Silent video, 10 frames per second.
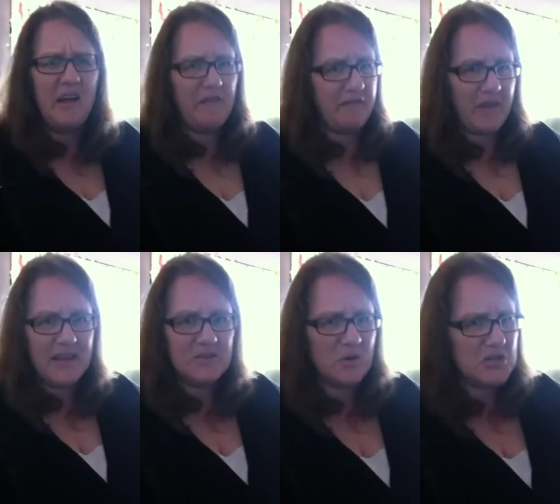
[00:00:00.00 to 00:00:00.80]
a
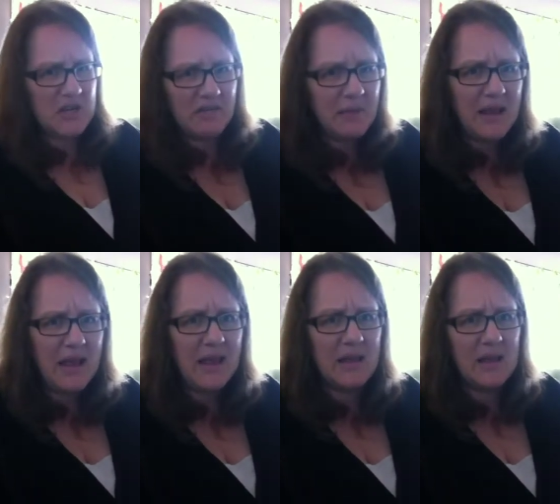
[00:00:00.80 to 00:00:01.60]
phase where I shaved my
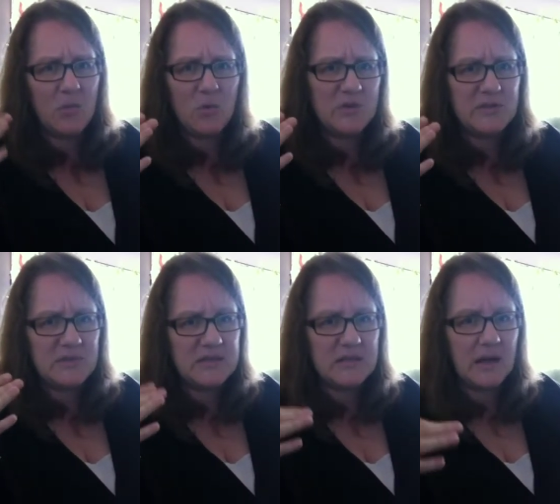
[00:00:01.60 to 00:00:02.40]
head and I wore
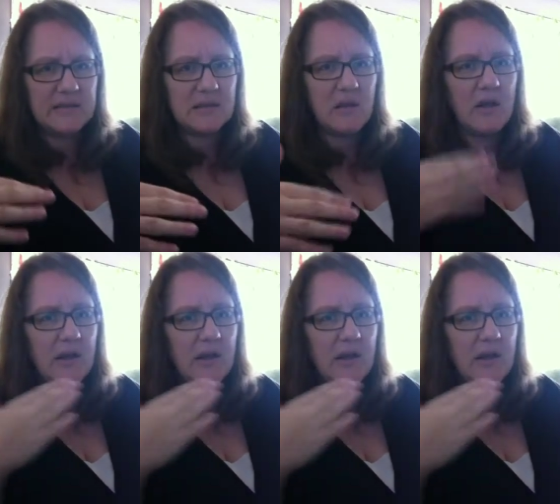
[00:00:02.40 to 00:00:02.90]
suits and ties a lot.